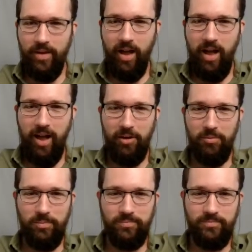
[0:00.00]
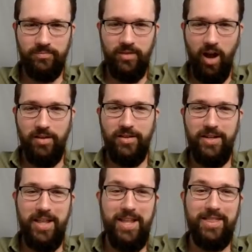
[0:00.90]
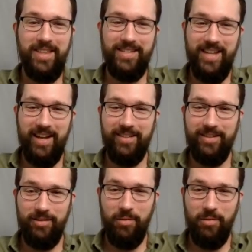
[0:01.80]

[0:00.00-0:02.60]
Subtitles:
Um, Underneath is like,